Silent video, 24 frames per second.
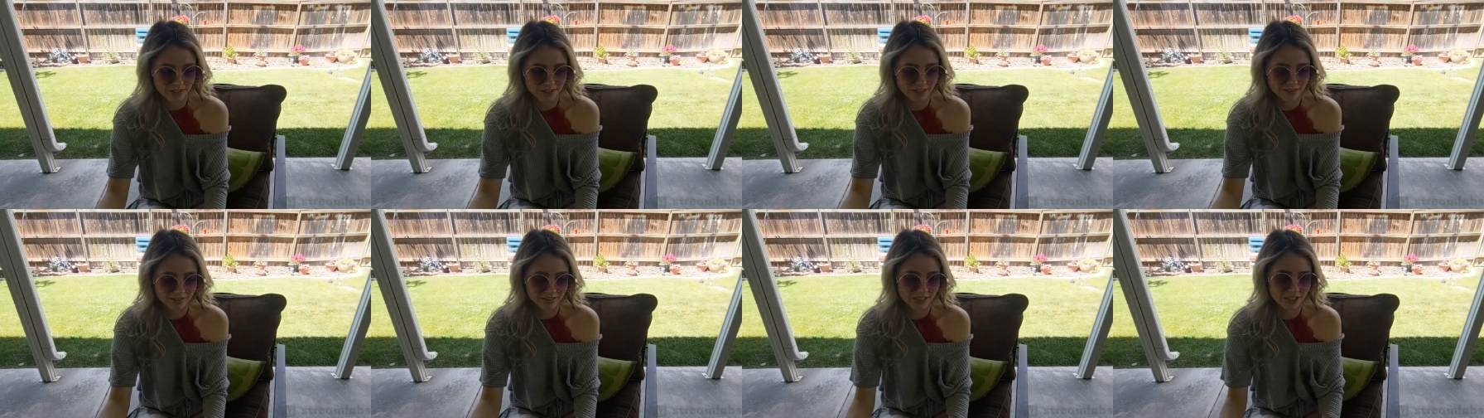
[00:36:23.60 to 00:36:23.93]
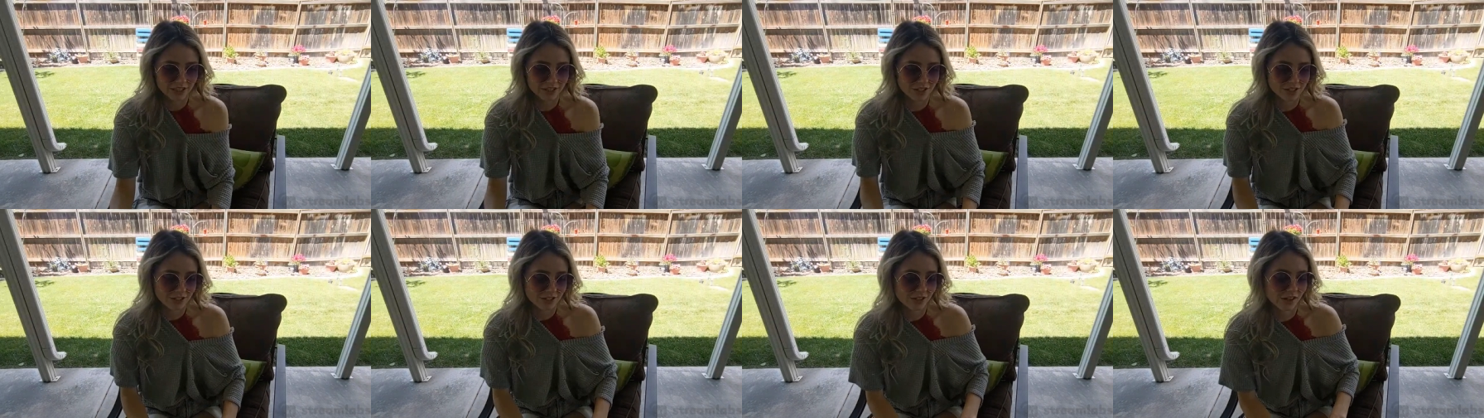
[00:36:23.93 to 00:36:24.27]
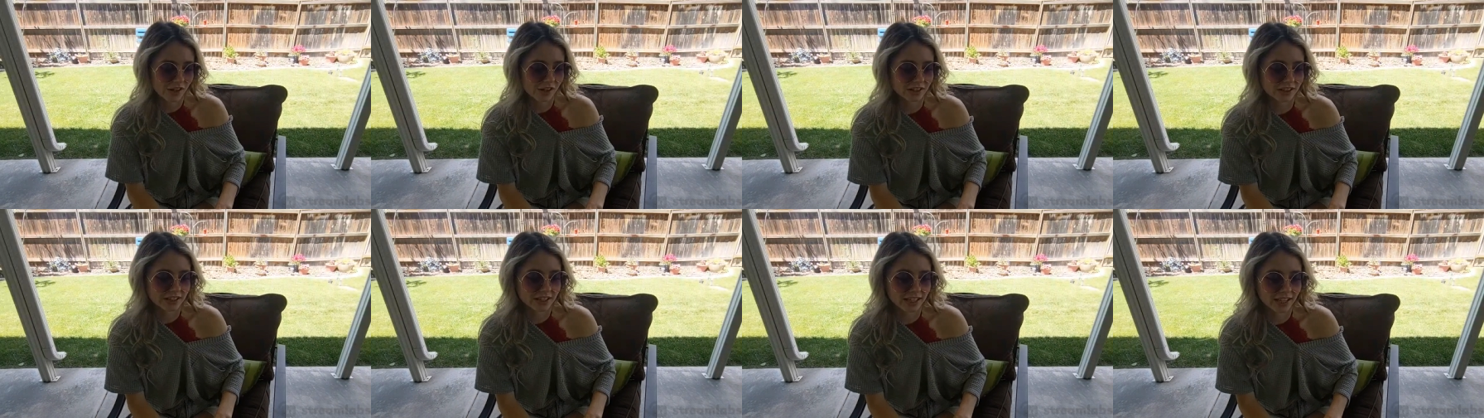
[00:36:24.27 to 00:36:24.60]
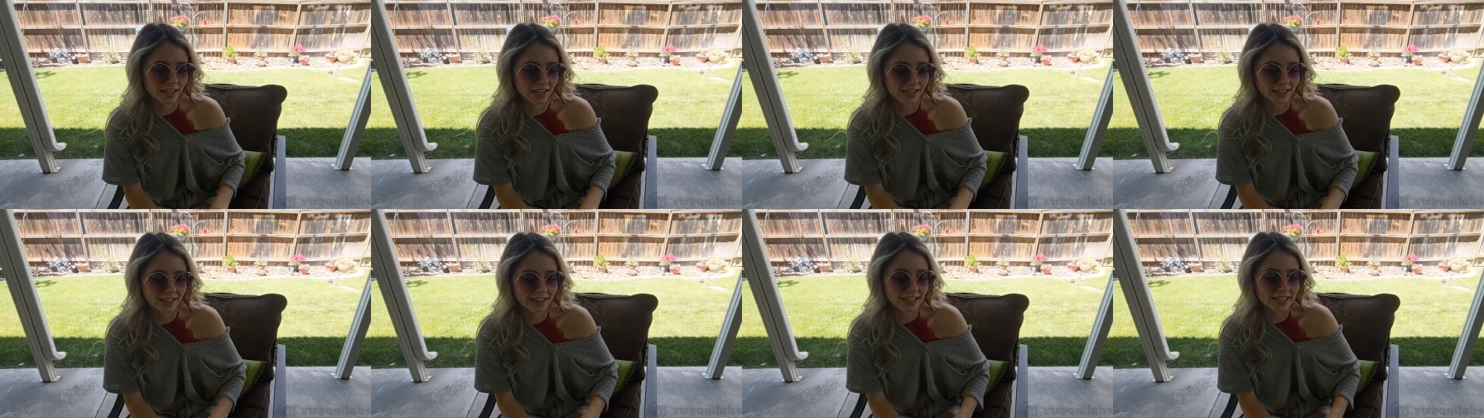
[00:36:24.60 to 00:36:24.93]
Seven inches taller
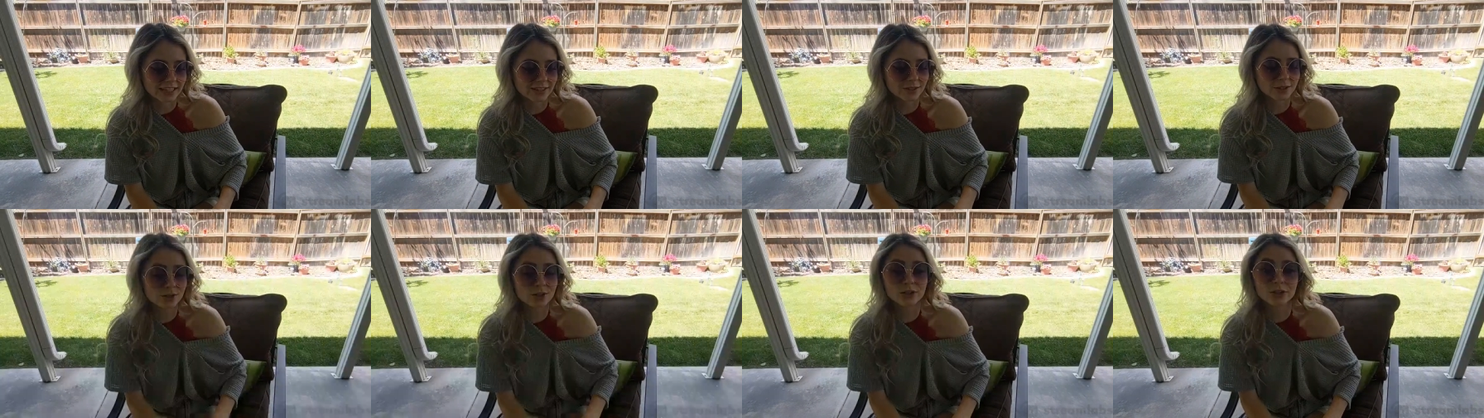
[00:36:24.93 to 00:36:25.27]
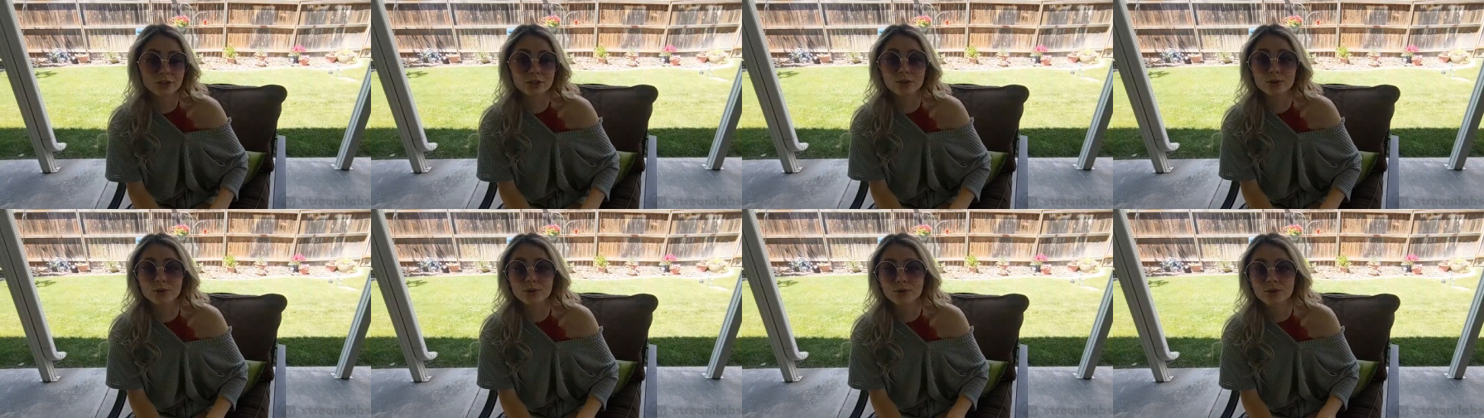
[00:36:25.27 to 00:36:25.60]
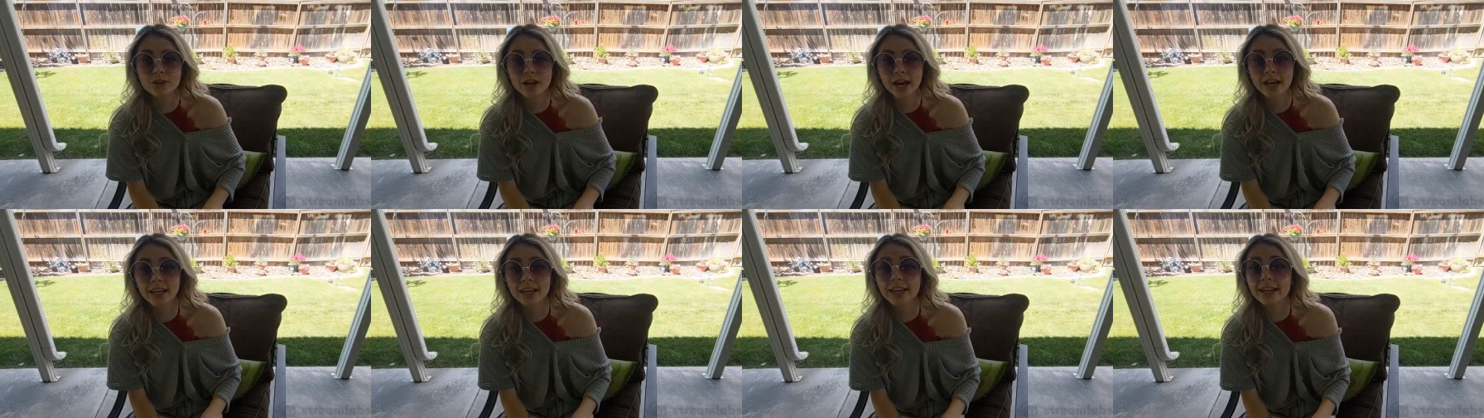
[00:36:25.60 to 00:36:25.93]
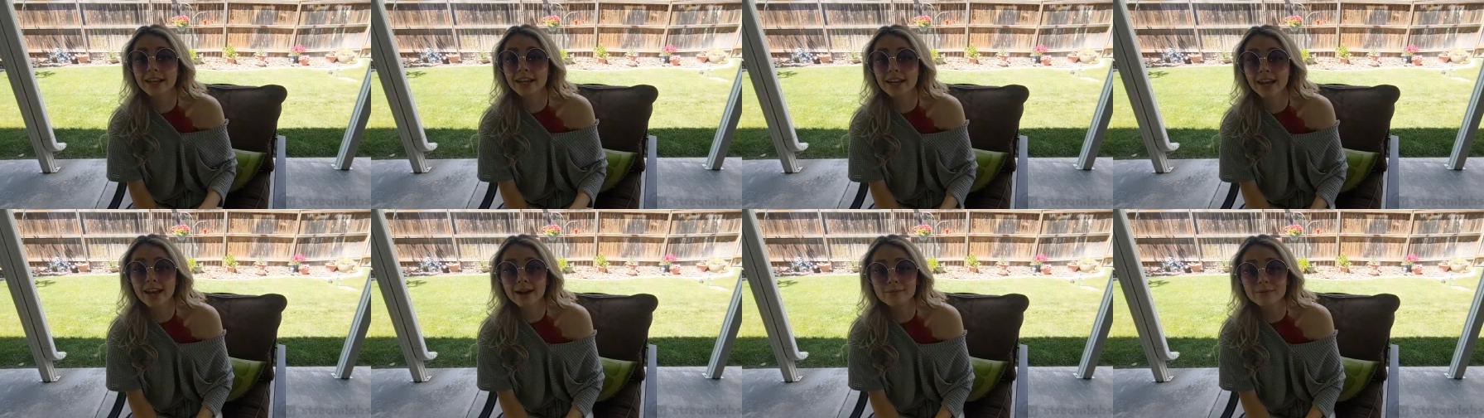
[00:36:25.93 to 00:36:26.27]
than Kid. Yes, you're a dude. I
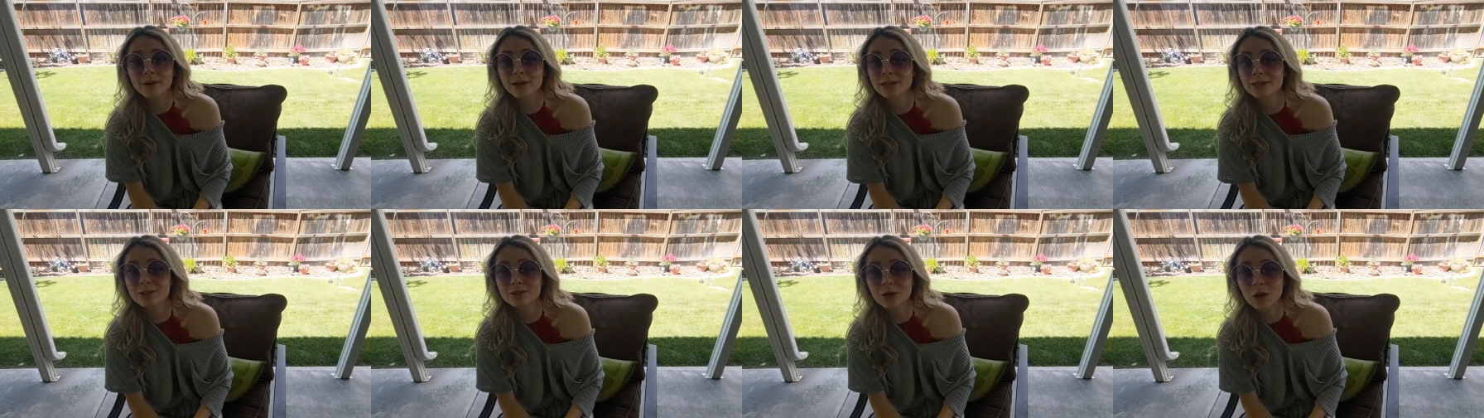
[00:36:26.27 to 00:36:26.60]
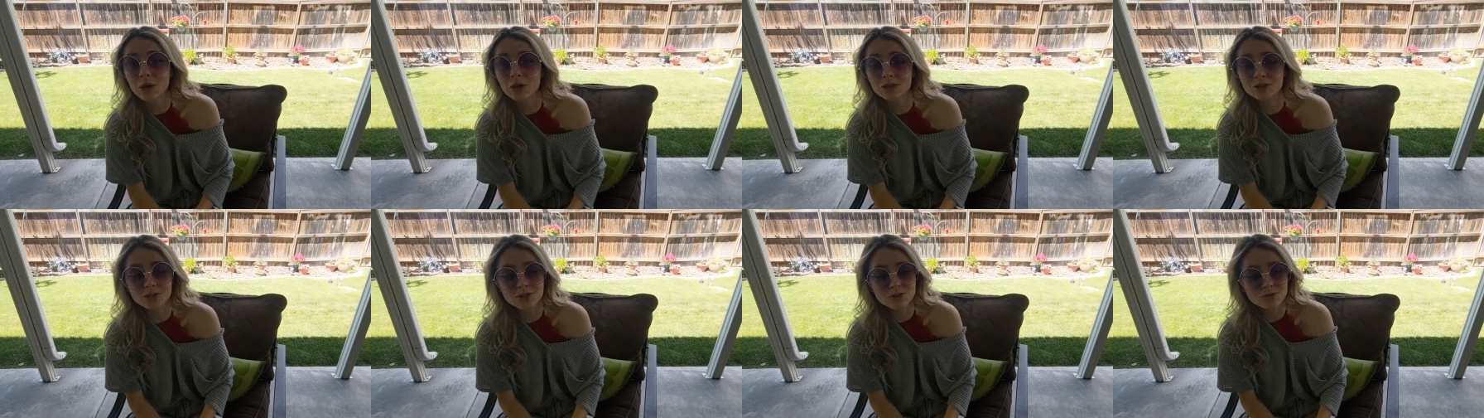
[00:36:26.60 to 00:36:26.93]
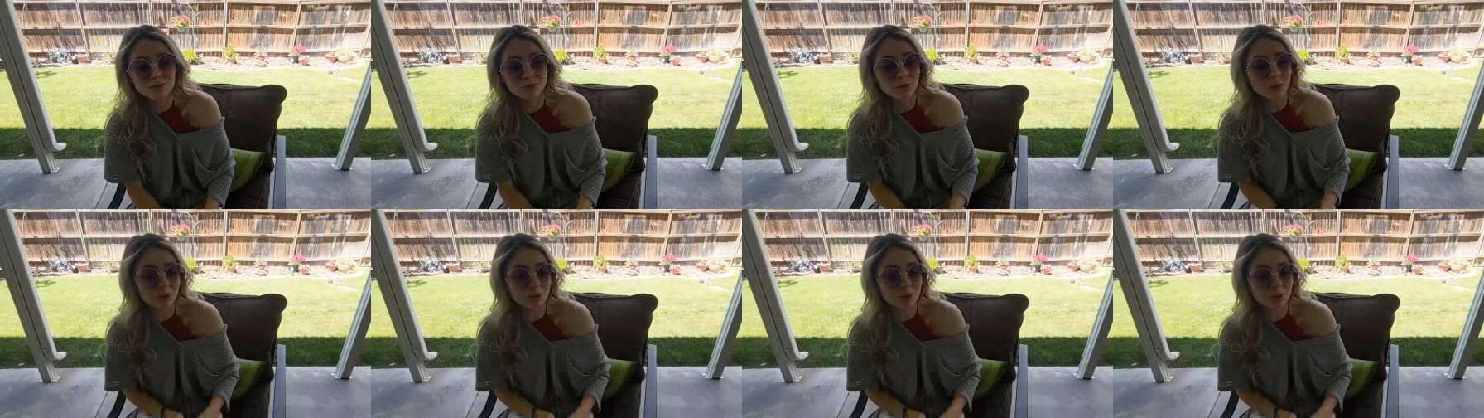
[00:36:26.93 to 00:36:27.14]
get it. I'm not as tall as you.